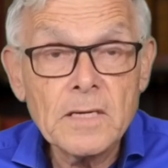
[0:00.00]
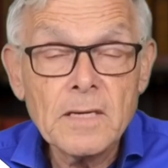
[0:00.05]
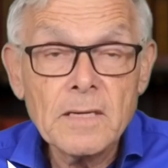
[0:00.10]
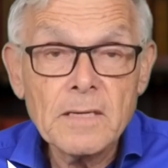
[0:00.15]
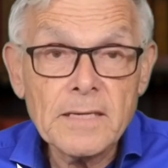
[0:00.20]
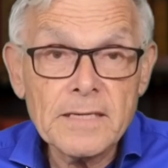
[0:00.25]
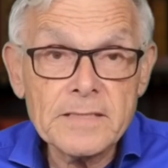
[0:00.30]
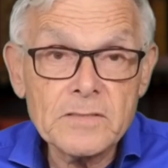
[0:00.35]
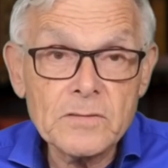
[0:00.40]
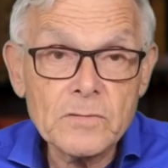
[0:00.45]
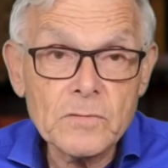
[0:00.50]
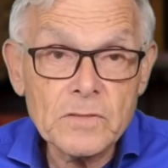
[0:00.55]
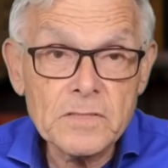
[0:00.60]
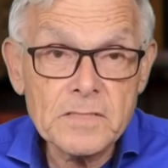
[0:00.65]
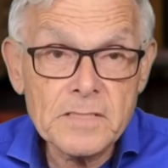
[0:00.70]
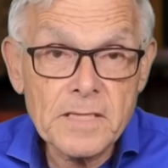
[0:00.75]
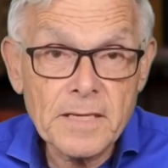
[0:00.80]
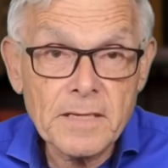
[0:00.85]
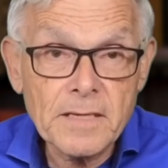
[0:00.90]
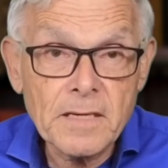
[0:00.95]
as soon
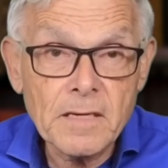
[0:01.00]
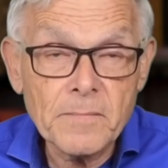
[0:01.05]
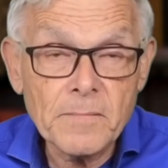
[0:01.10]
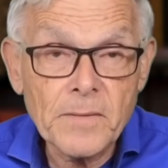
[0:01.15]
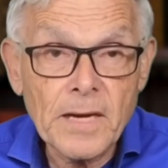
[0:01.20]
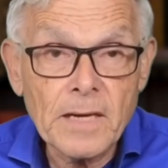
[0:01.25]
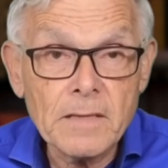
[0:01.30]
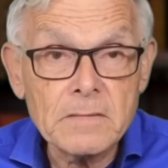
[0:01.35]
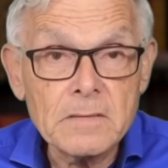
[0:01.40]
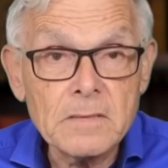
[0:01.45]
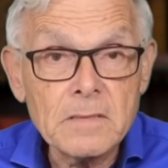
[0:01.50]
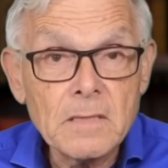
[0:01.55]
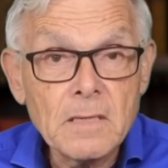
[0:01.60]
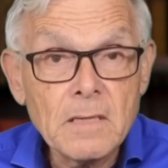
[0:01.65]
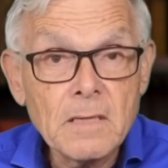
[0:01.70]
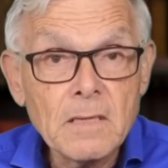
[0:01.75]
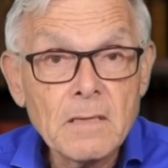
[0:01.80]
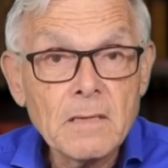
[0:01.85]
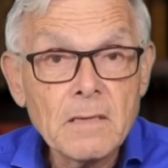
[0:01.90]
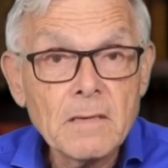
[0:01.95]
as they come out.
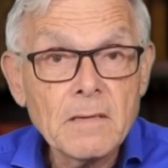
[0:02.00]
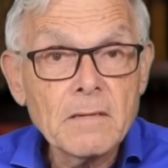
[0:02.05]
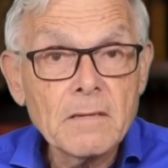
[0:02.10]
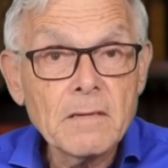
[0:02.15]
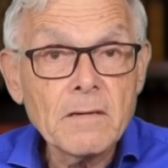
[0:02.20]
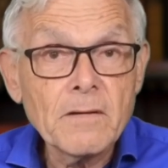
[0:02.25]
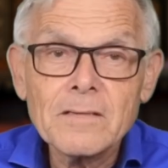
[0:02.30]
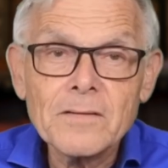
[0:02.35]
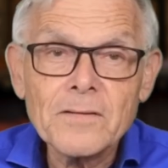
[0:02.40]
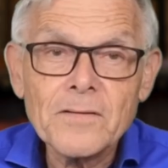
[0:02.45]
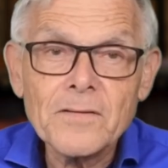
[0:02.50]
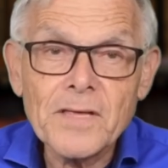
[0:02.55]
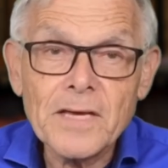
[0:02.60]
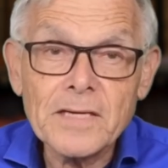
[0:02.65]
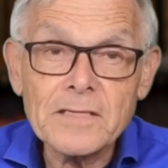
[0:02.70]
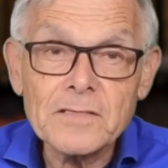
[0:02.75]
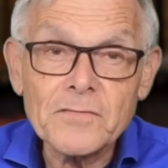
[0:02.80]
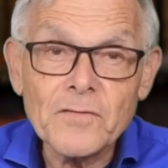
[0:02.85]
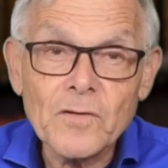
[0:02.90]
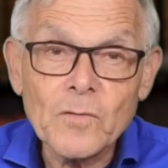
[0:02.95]

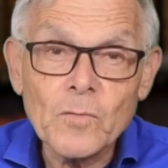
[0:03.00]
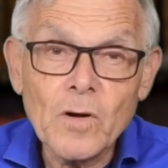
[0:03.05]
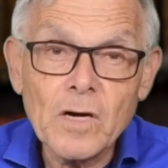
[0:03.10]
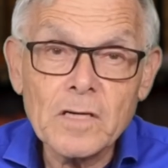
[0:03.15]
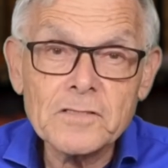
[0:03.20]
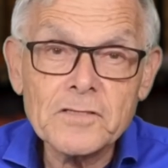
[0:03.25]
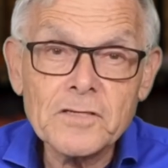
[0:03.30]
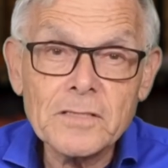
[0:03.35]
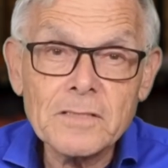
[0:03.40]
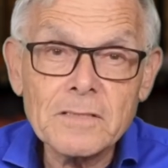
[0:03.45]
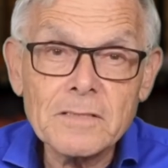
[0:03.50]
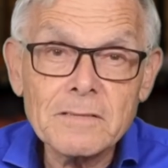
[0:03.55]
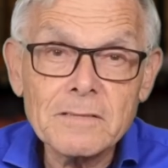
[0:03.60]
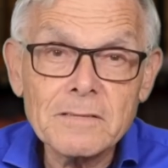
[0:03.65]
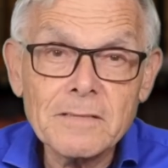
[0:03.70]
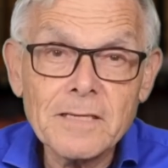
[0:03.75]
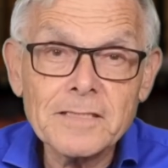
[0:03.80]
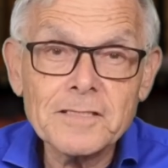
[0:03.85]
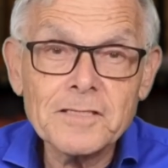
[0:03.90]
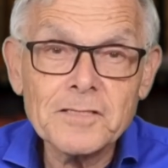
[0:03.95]
Thanks for watching,
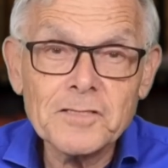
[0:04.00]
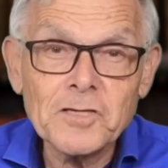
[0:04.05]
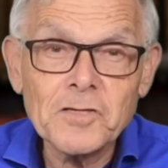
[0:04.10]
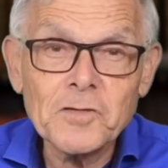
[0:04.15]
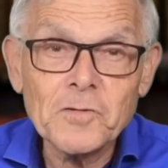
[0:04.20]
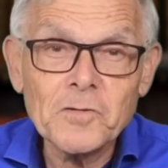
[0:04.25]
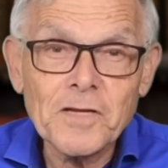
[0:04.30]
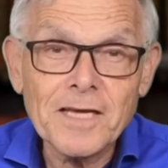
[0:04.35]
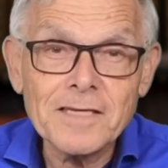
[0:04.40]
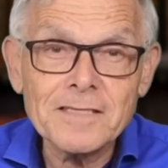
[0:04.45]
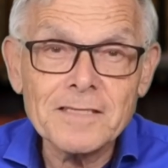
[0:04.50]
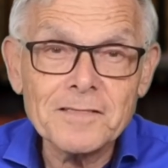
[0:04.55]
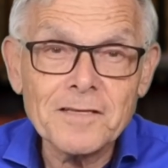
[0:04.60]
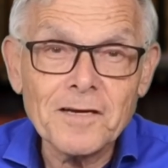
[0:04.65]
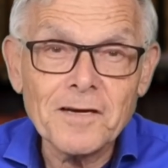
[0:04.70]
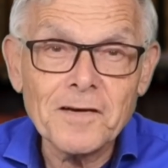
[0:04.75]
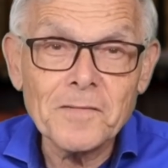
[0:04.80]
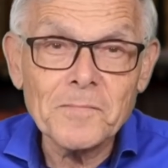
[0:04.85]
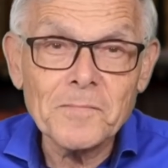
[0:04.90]
and see you next time.